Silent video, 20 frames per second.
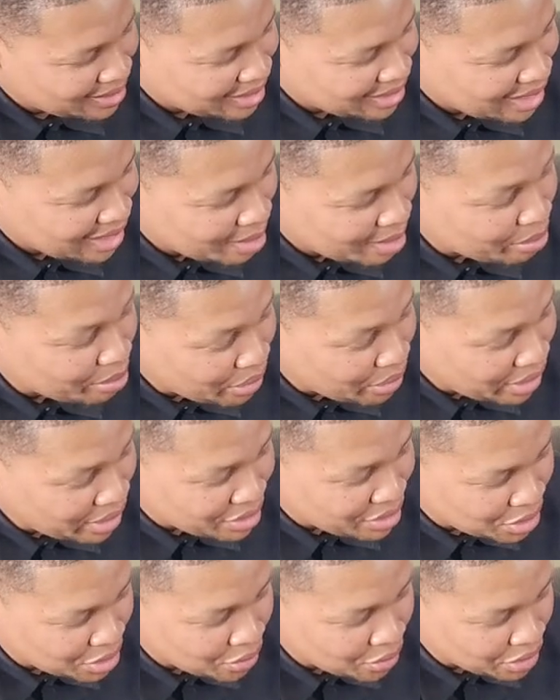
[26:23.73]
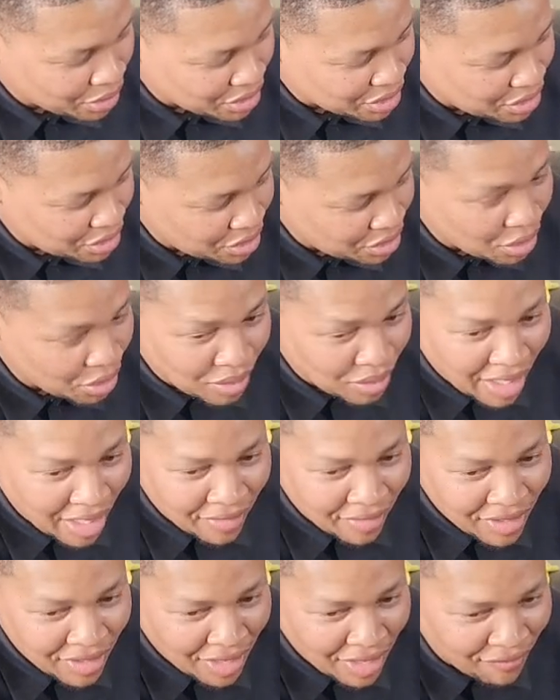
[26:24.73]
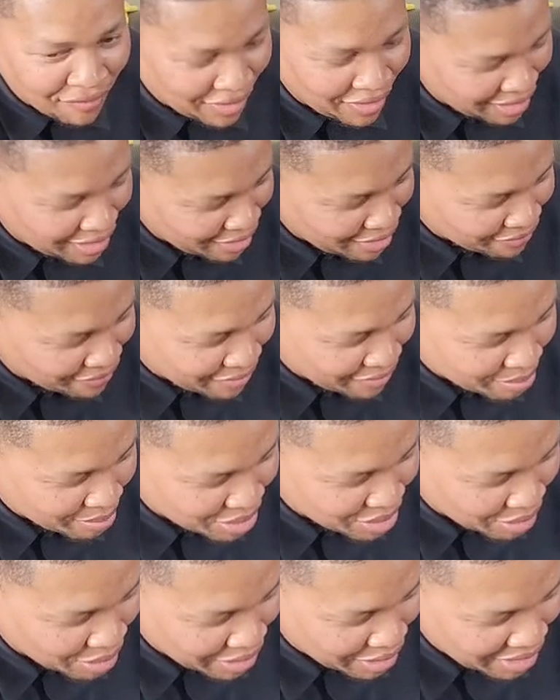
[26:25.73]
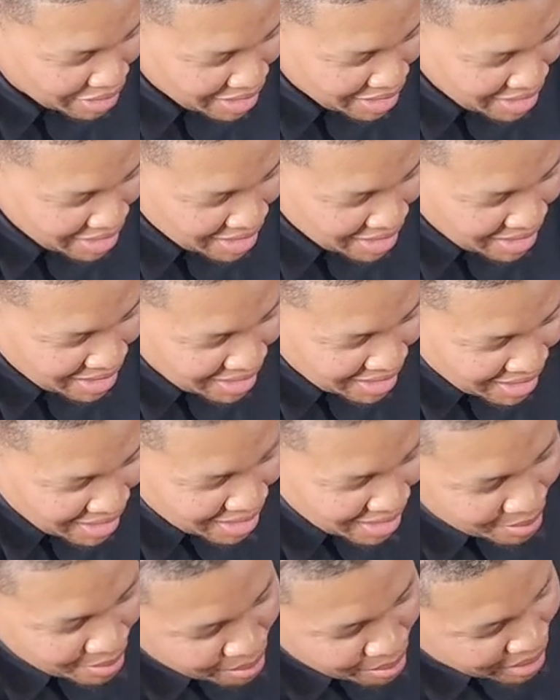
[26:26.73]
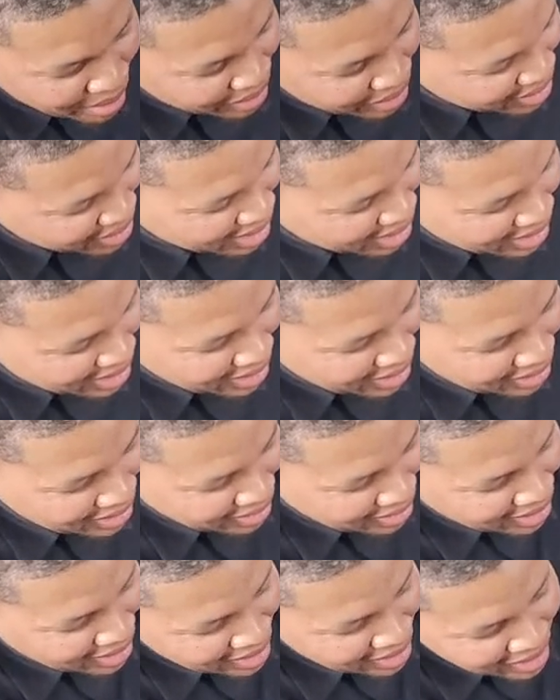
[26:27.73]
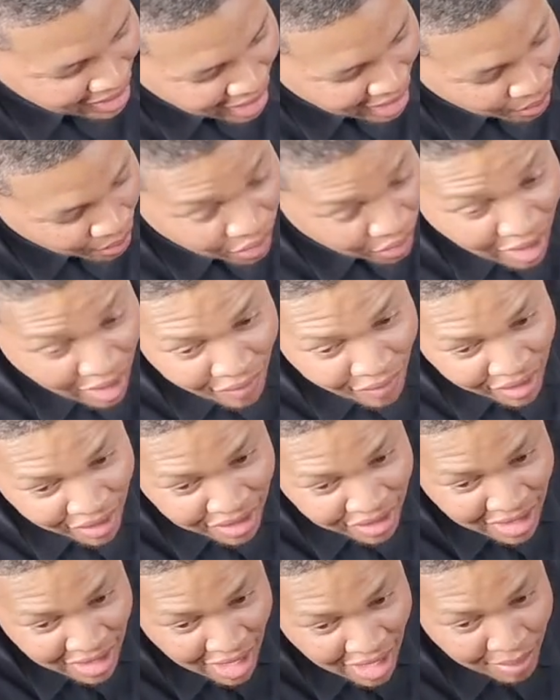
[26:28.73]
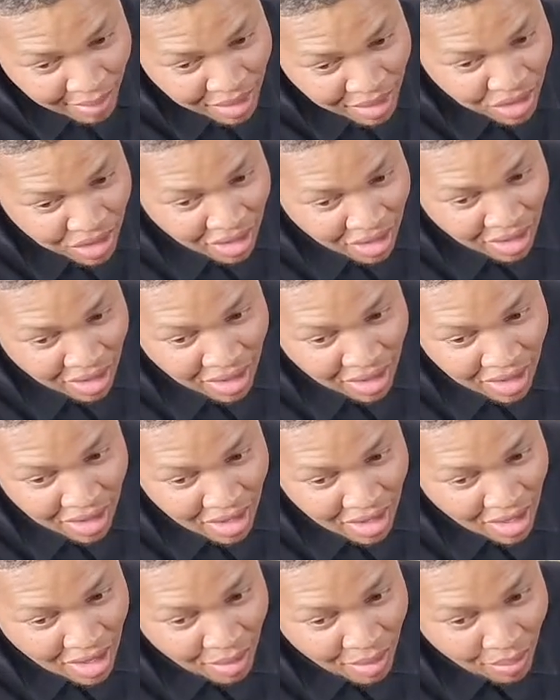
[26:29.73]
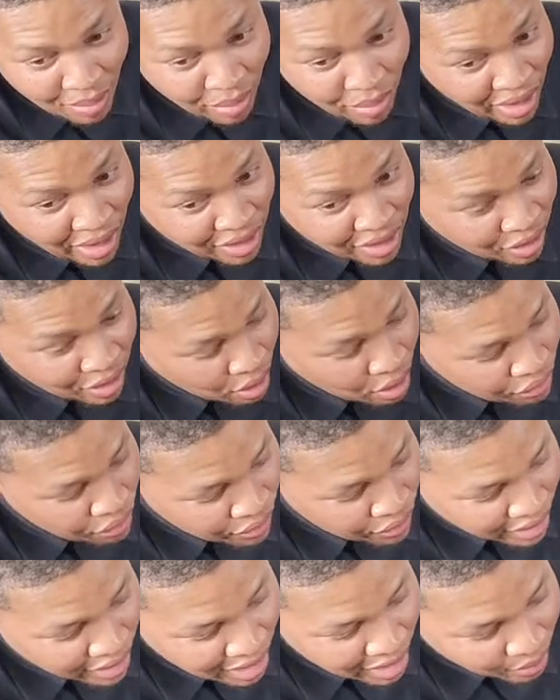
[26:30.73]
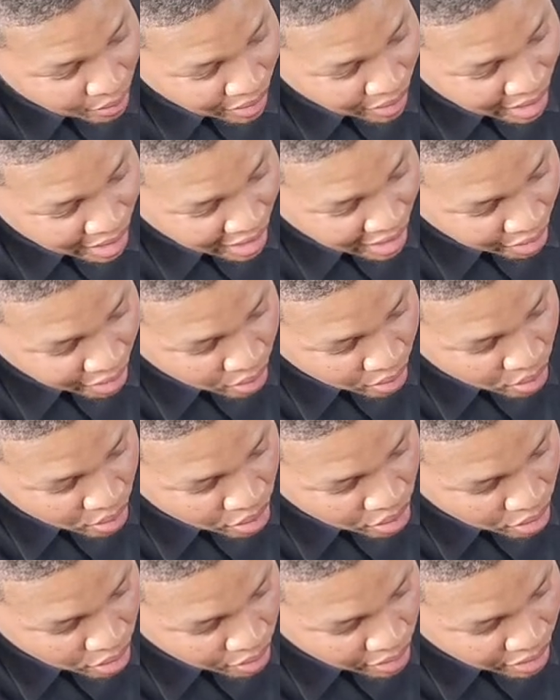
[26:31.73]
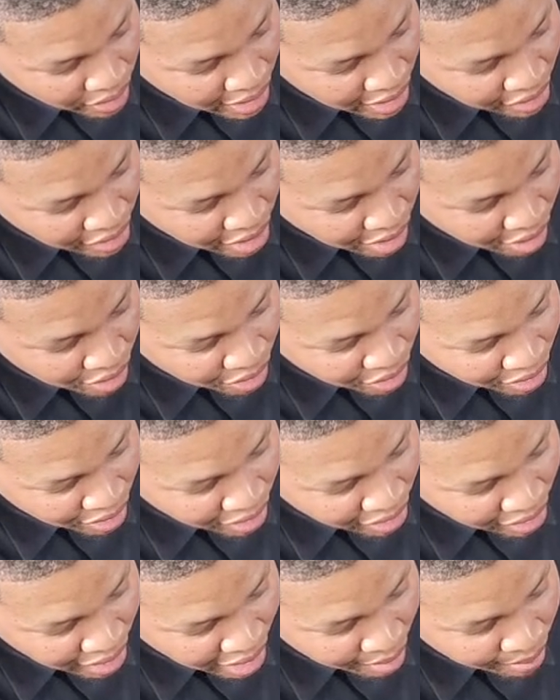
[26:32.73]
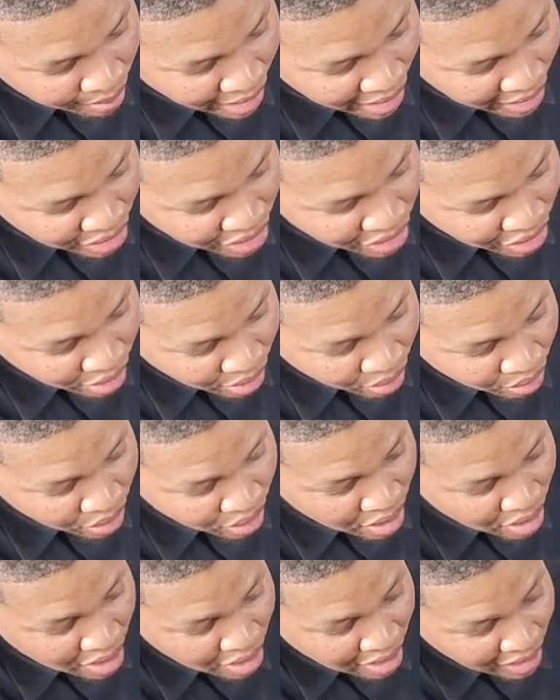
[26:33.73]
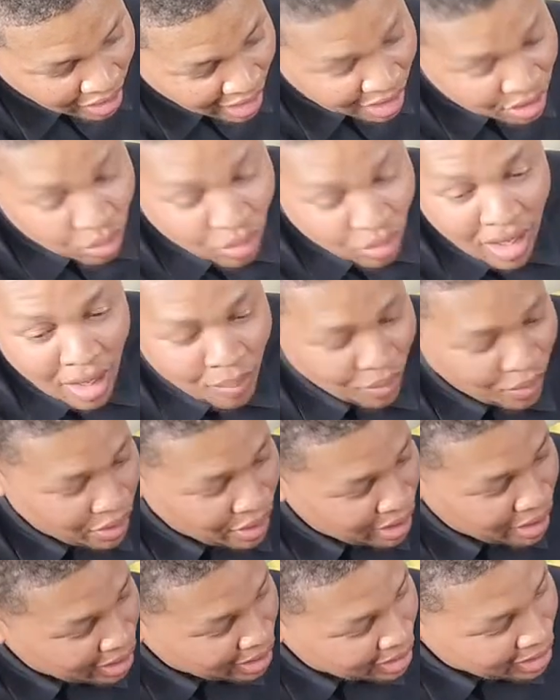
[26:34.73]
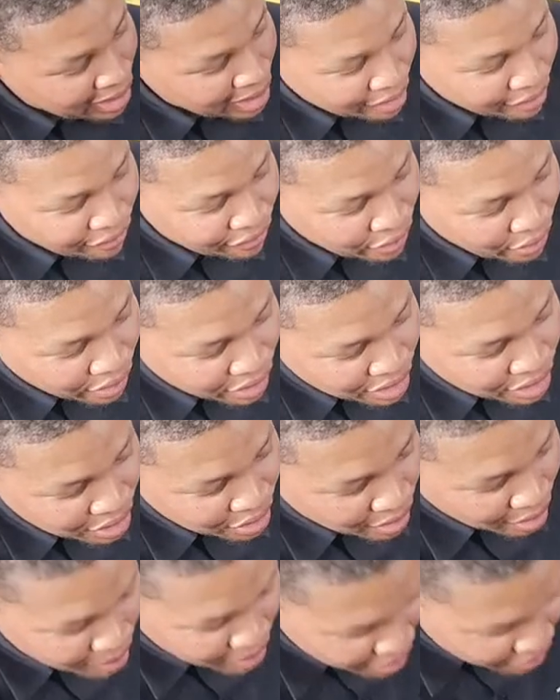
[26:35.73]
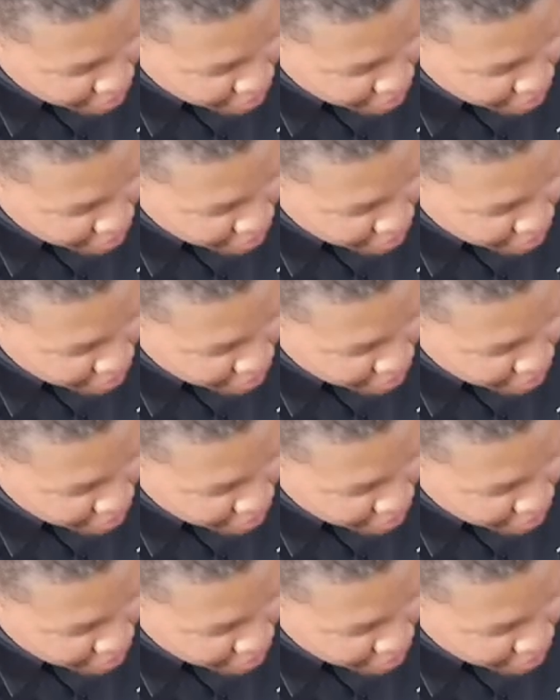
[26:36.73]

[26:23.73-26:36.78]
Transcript: I'm pretty sure it's June 9th, 10th, and 11th. I'm sorry. But yeah, we're gonna have a good time this year. But don't forget what I got going on in Daytona, that bike show. That's what I'm really looking forward to. I'm looking